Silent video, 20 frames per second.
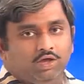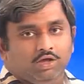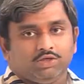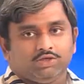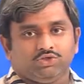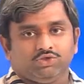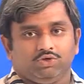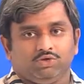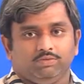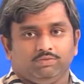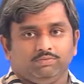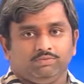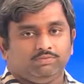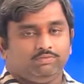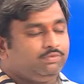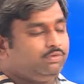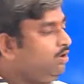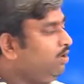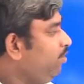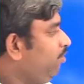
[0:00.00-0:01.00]
So,
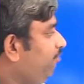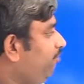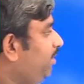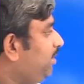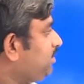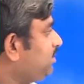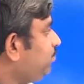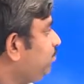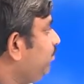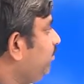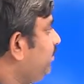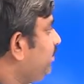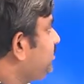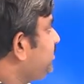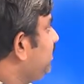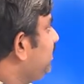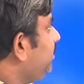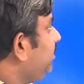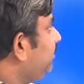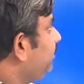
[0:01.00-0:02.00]
first we will
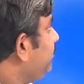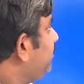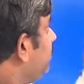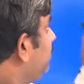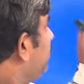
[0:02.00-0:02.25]
see